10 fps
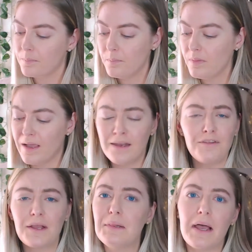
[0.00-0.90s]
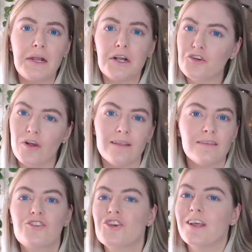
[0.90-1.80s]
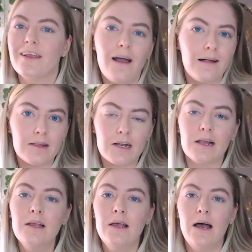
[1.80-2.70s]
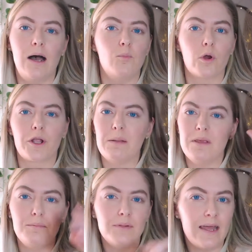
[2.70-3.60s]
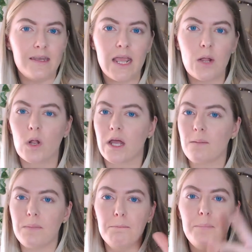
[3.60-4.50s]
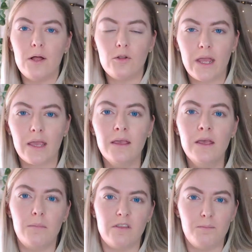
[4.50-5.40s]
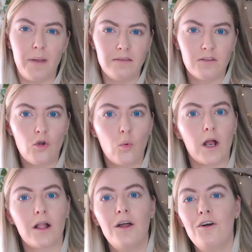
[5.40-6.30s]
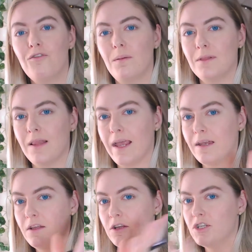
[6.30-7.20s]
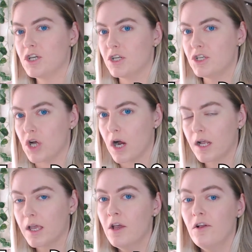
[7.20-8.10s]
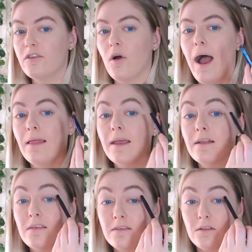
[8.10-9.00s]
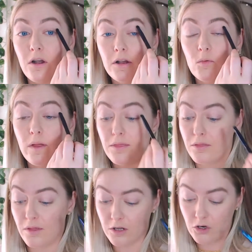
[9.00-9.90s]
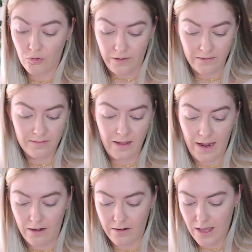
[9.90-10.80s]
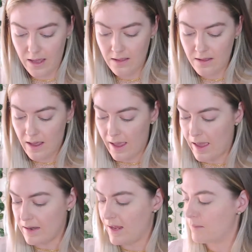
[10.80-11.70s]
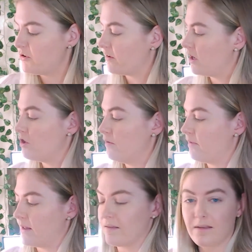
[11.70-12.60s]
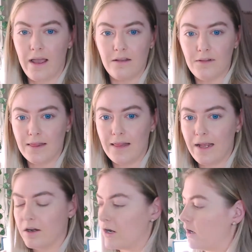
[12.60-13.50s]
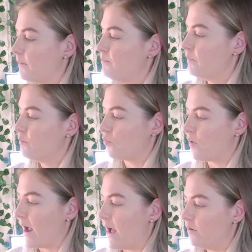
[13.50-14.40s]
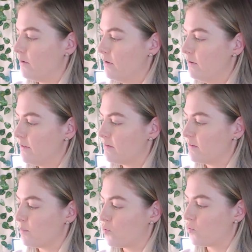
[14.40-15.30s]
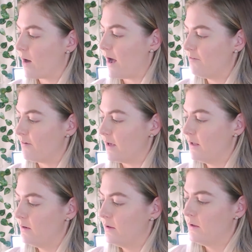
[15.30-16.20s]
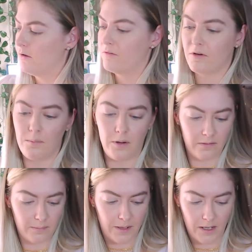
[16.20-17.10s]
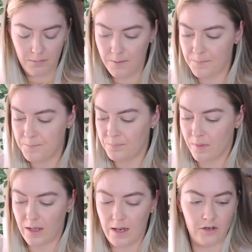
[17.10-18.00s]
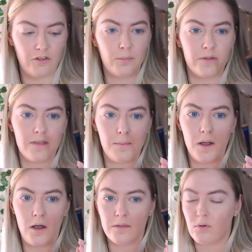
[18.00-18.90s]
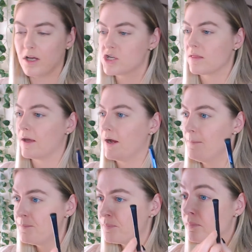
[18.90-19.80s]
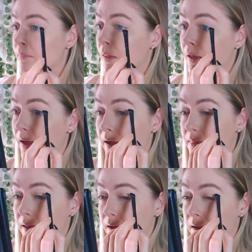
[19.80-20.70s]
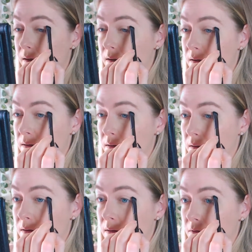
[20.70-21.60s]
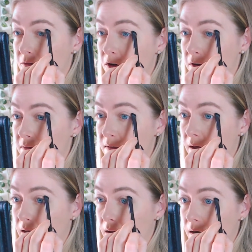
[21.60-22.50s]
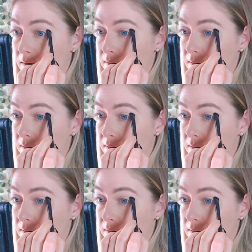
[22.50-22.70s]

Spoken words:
kind of like lighter transitioning color. We're going to be blending, we're going to be building, but it's best to work from light to dark. So I like to start with the creased area, and I'm just going to use like this kind of a lighter brown. This is Profit for Boss Babe. And I just put some on the brush there. And then focusing on